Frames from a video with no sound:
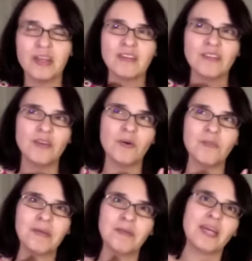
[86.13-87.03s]
So
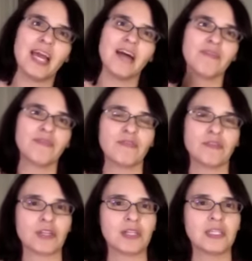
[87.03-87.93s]
maybe we have the
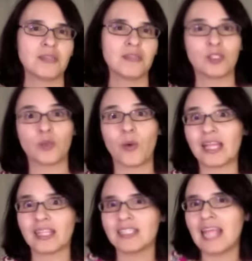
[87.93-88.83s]
first clue is
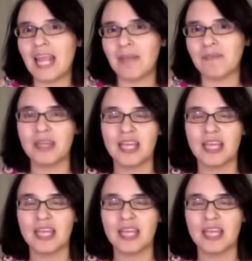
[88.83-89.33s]
Twyla's name,